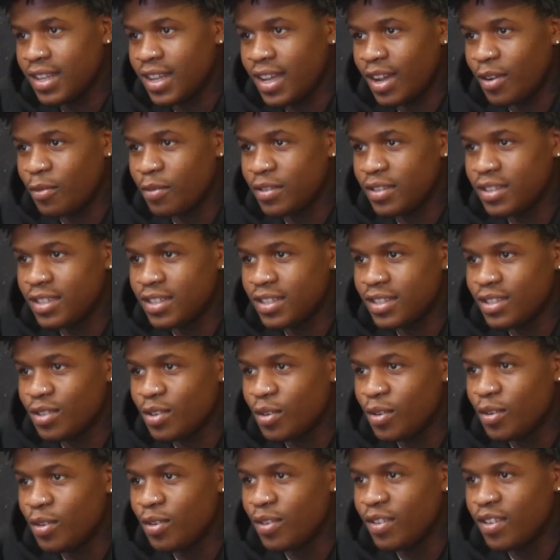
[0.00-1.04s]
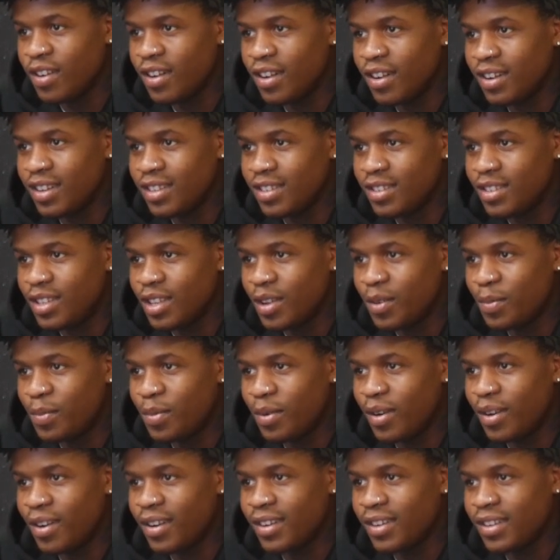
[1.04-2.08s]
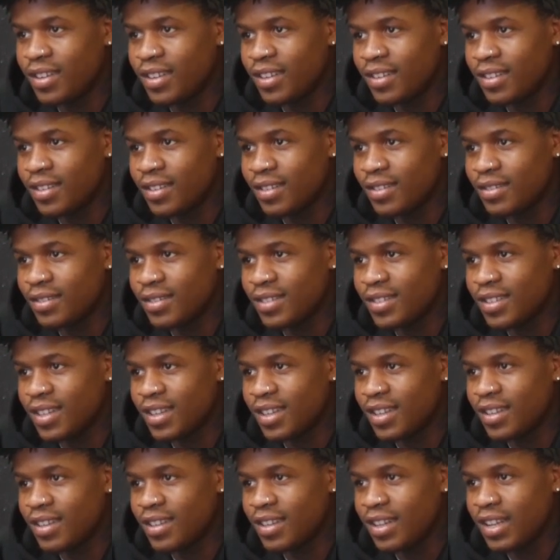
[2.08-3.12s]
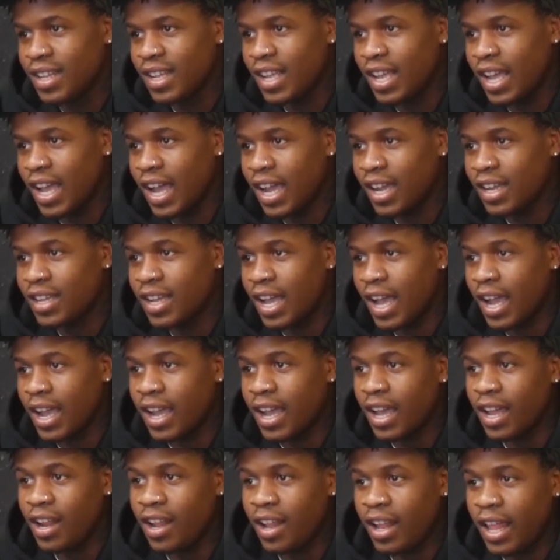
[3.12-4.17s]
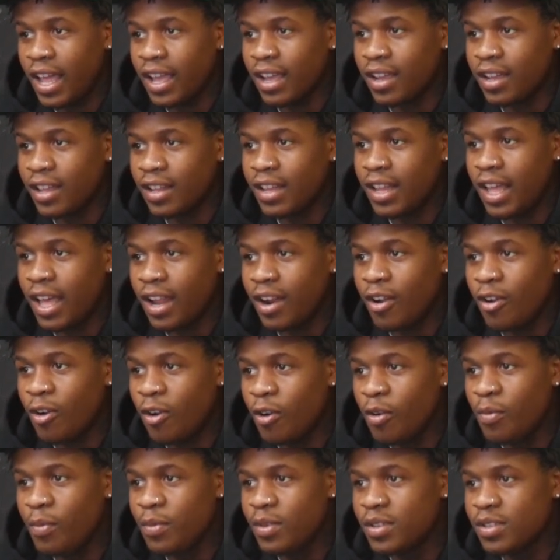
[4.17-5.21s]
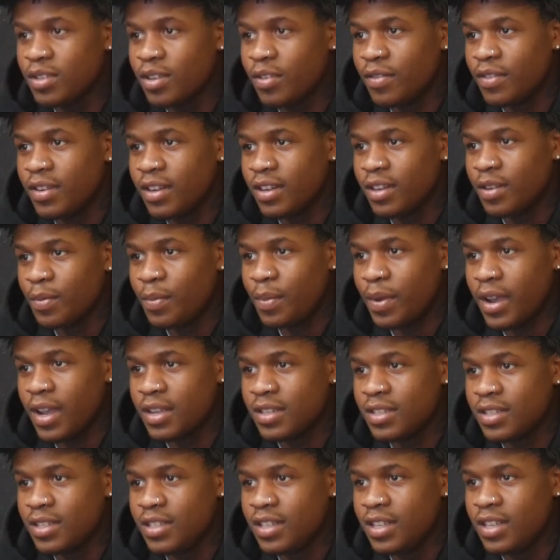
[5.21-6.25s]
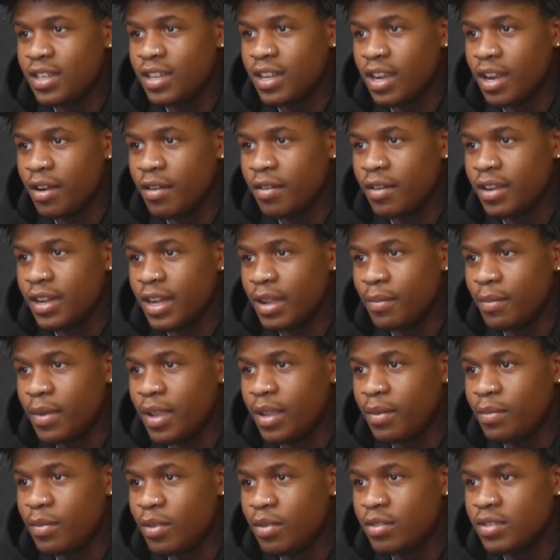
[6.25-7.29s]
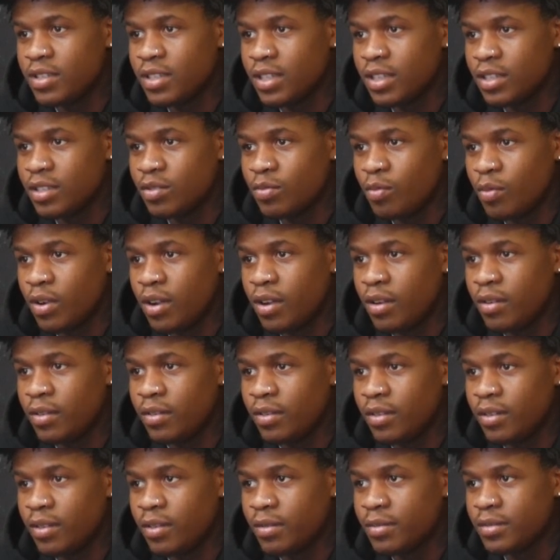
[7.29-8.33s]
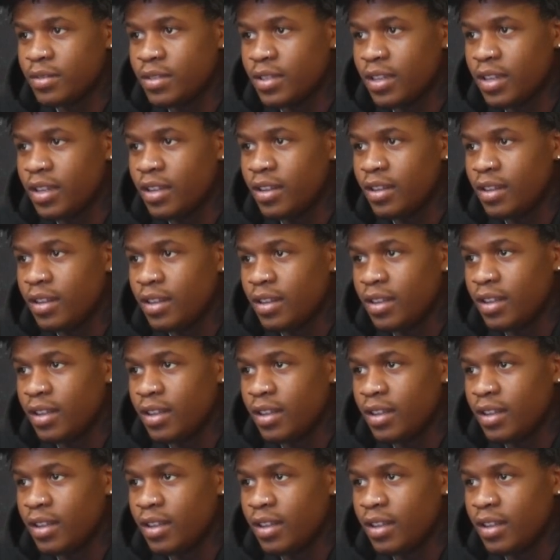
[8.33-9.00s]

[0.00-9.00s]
I went to school, Deer Park, you know what I'm saying? I got like a lot of homies over there in the Pasadena area that make music as well, you know what I'm saying?